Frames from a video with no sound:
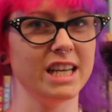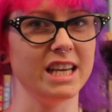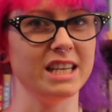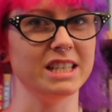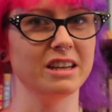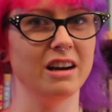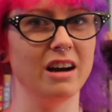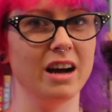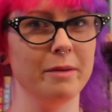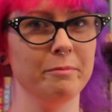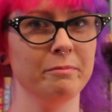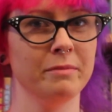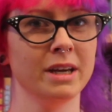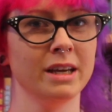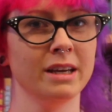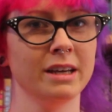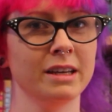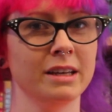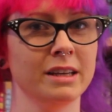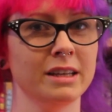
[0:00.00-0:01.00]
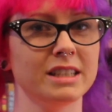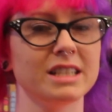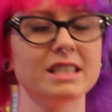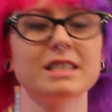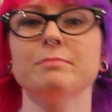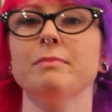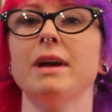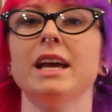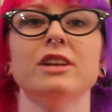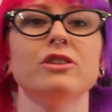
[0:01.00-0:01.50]
day time.
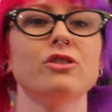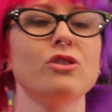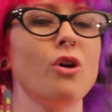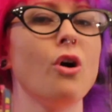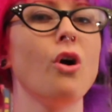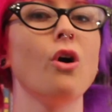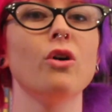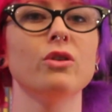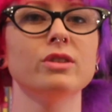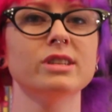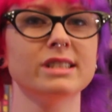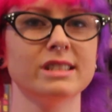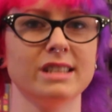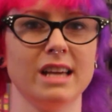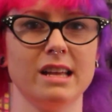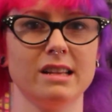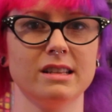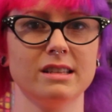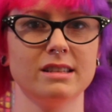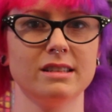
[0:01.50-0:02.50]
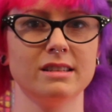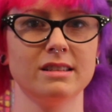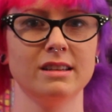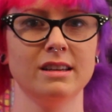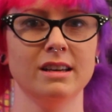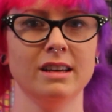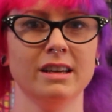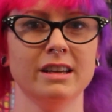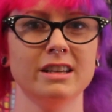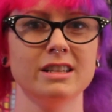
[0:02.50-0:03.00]
Just made no sense.
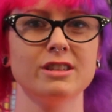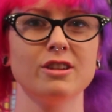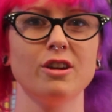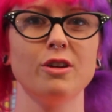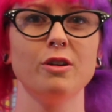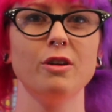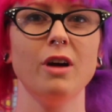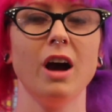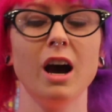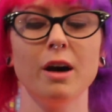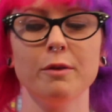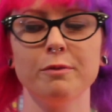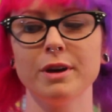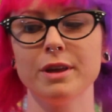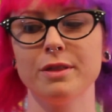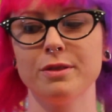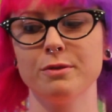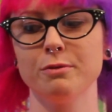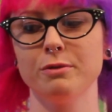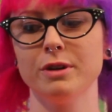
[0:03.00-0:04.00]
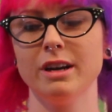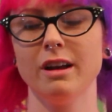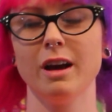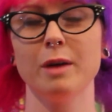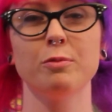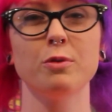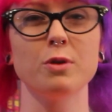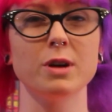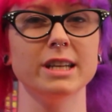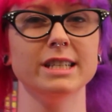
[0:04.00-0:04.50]
So halfway through it
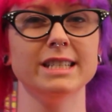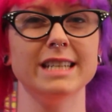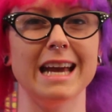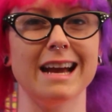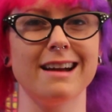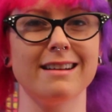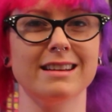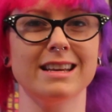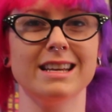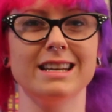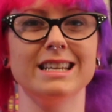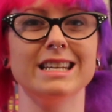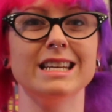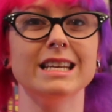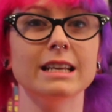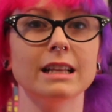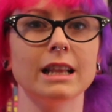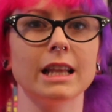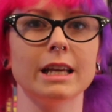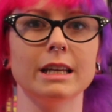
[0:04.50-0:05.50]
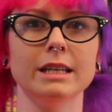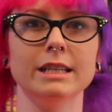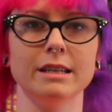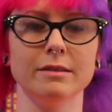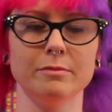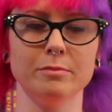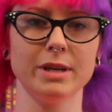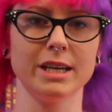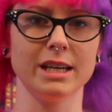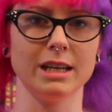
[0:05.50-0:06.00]
I put it down and nearly
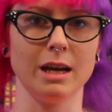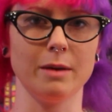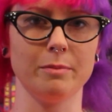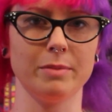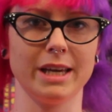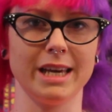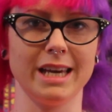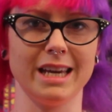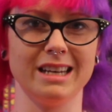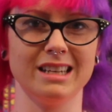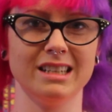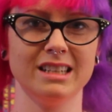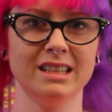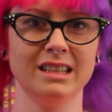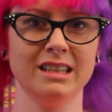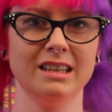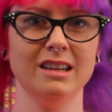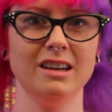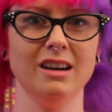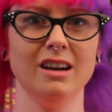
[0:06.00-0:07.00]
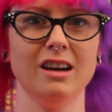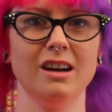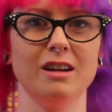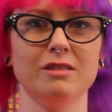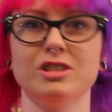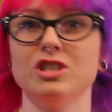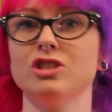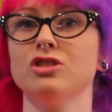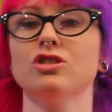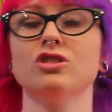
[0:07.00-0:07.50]
didn't pick it up again. I
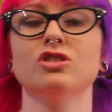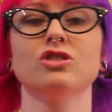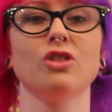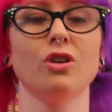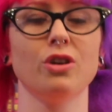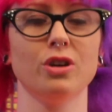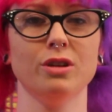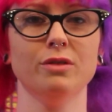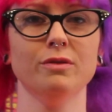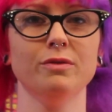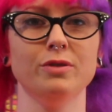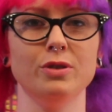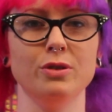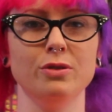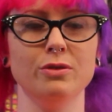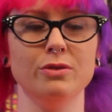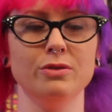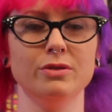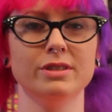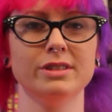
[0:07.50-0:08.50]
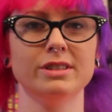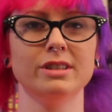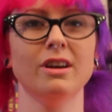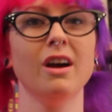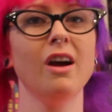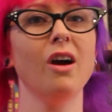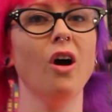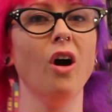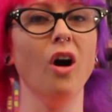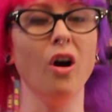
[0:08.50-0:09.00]
was just so confused,
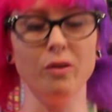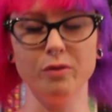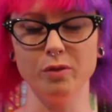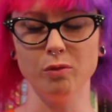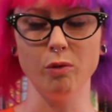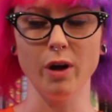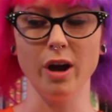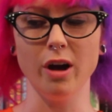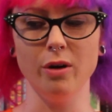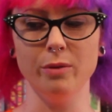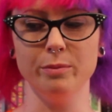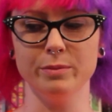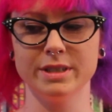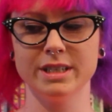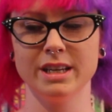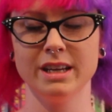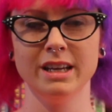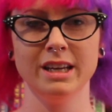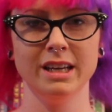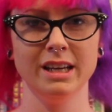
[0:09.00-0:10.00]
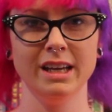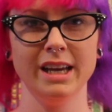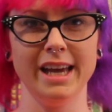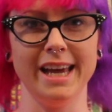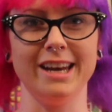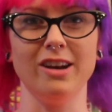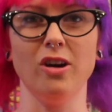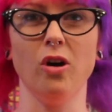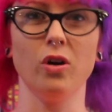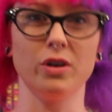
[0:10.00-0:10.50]
overwhelmed,
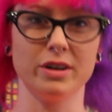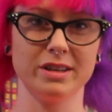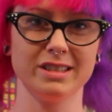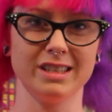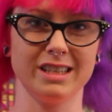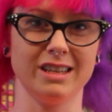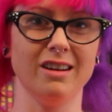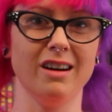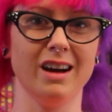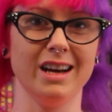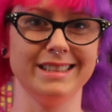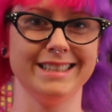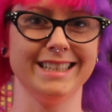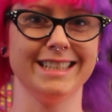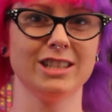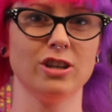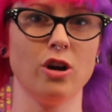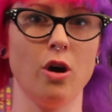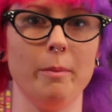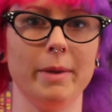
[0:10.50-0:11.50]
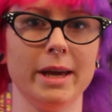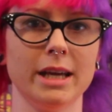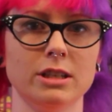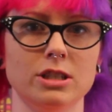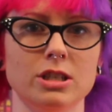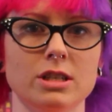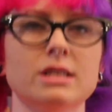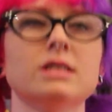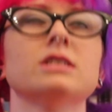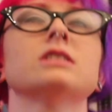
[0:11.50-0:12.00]
and honestly guys, this comic
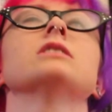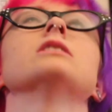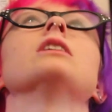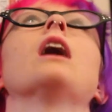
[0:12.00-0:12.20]
just